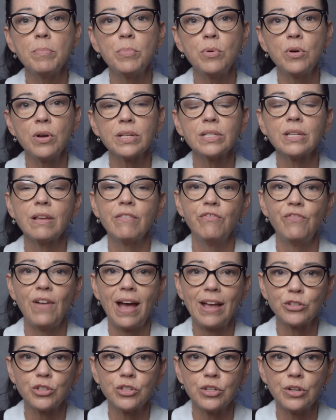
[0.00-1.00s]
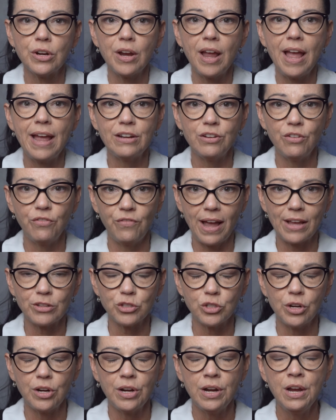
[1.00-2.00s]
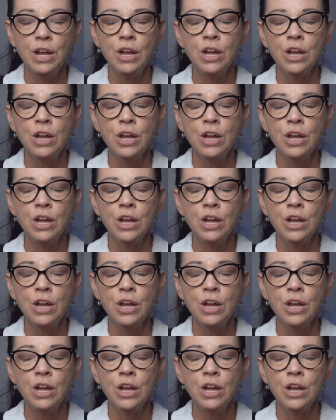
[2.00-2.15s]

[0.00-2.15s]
books faster and faster.